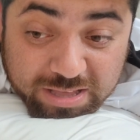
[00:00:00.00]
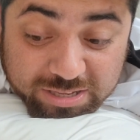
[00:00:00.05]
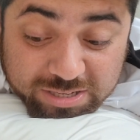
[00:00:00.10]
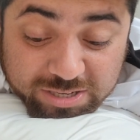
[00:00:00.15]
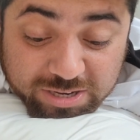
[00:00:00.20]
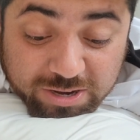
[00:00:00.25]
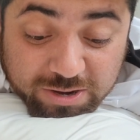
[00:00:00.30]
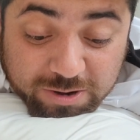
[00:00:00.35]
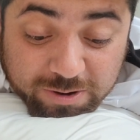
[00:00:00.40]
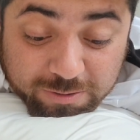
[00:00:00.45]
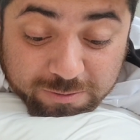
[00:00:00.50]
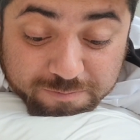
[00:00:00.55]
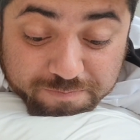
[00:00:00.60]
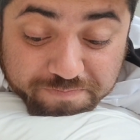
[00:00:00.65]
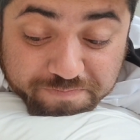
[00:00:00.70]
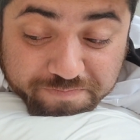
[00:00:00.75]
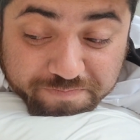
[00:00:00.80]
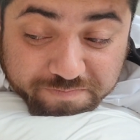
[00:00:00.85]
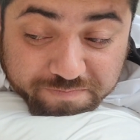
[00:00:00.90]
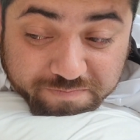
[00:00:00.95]

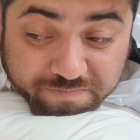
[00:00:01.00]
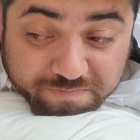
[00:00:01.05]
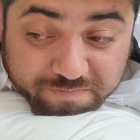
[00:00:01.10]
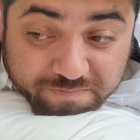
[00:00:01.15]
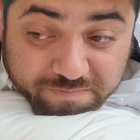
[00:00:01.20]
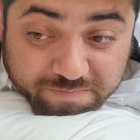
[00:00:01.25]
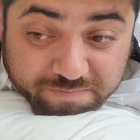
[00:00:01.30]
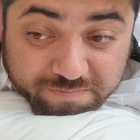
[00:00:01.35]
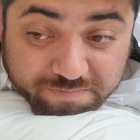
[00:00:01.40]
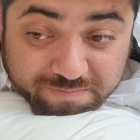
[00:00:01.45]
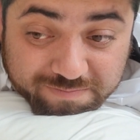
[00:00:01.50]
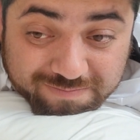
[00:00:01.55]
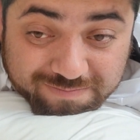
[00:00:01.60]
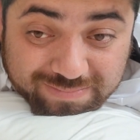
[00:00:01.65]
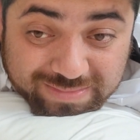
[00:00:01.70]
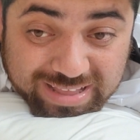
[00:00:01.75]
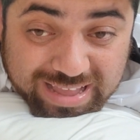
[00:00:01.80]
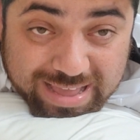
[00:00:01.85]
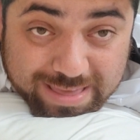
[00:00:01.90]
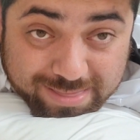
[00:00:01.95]
So
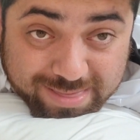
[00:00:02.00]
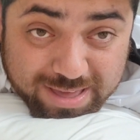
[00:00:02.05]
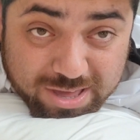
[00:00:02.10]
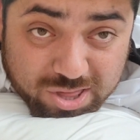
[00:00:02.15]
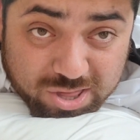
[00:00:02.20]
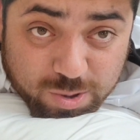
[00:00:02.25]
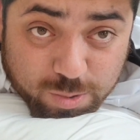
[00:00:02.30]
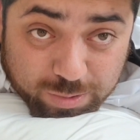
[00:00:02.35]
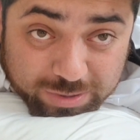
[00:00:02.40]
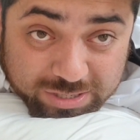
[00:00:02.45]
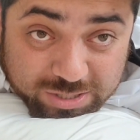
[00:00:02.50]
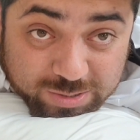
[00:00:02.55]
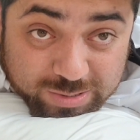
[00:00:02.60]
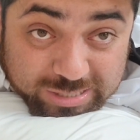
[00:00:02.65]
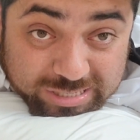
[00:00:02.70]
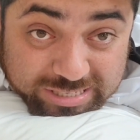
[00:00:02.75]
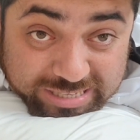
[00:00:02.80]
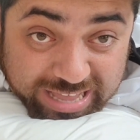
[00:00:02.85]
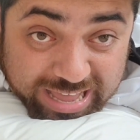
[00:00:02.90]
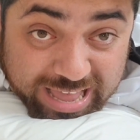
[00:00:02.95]
I think she wants
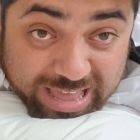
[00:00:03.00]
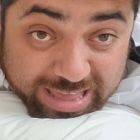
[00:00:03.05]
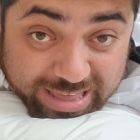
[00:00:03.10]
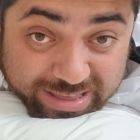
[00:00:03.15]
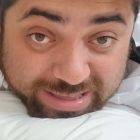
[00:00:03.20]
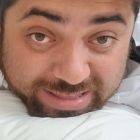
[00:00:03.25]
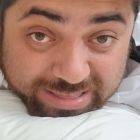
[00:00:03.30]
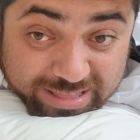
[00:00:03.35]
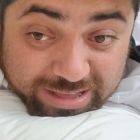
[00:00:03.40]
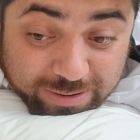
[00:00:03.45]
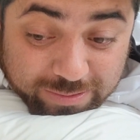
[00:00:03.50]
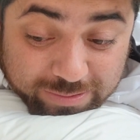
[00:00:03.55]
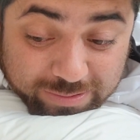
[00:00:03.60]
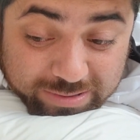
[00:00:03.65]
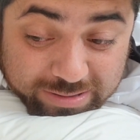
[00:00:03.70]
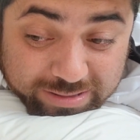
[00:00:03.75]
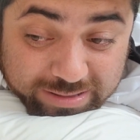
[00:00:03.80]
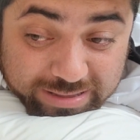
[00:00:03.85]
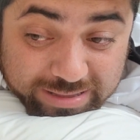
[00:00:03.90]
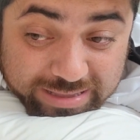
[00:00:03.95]
to stay.
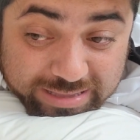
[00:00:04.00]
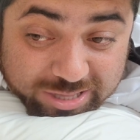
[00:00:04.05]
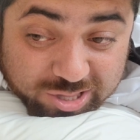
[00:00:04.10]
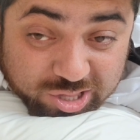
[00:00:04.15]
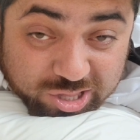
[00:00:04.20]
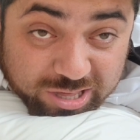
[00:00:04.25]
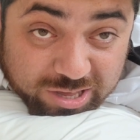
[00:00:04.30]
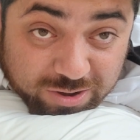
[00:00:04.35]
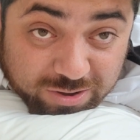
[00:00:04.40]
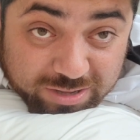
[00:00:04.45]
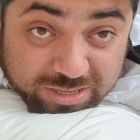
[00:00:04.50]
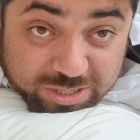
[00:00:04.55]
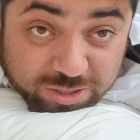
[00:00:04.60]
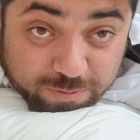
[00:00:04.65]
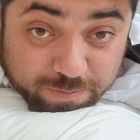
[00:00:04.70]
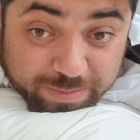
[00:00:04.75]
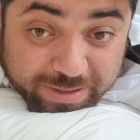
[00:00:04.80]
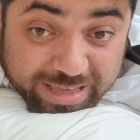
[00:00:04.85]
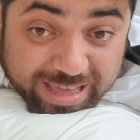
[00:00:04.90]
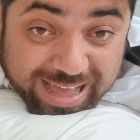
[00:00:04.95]
Now, is she going
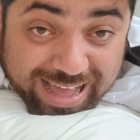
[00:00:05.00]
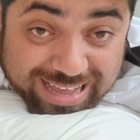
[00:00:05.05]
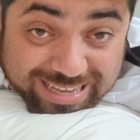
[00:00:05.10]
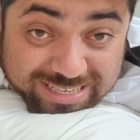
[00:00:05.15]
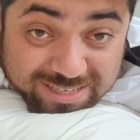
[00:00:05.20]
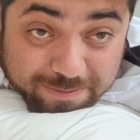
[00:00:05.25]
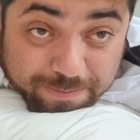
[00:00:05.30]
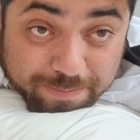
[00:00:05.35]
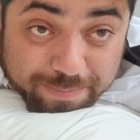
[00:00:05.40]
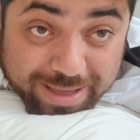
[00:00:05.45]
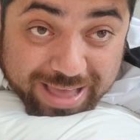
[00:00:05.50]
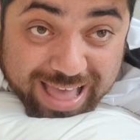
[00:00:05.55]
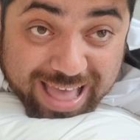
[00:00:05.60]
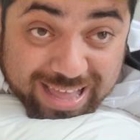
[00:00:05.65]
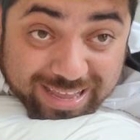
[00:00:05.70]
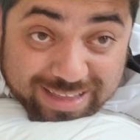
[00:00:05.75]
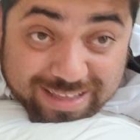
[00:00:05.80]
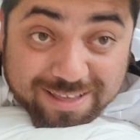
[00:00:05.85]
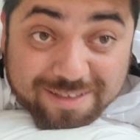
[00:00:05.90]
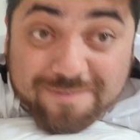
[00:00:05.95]
to be asked
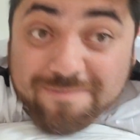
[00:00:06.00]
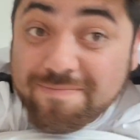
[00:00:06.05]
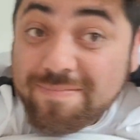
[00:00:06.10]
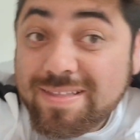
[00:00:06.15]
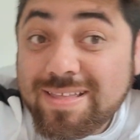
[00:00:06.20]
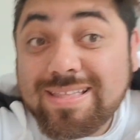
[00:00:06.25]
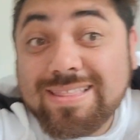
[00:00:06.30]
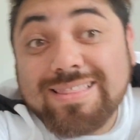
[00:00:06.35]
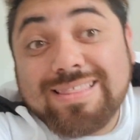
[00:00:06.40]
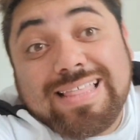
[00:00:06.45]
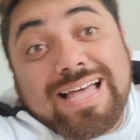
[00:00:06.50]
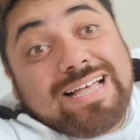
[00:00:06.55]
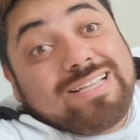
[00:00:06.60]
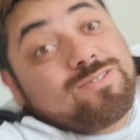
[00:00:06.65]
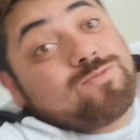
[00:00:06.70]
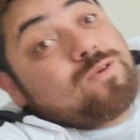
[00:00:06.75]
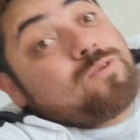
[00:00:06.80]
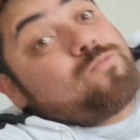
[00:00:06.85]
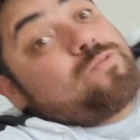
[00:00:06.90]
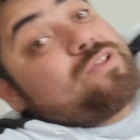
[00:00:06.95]
back?
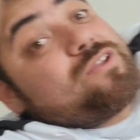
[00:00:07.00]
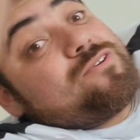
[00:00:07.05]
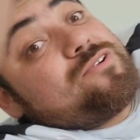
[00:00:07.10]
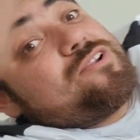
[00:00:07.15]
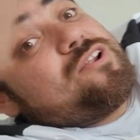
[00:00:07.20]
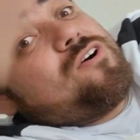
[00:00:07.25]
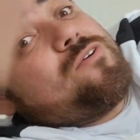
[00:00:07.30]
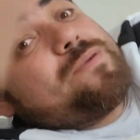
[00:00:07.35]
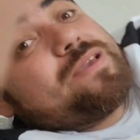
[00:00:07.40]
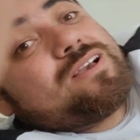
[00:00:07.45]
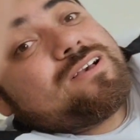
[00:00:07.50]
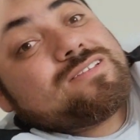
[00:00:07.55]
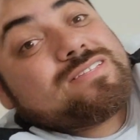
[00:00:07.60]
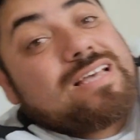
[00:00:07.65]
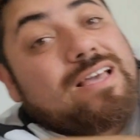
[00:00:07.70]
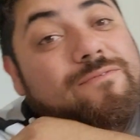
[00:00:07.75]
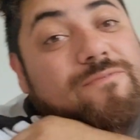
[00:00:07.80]
That's what we don't know because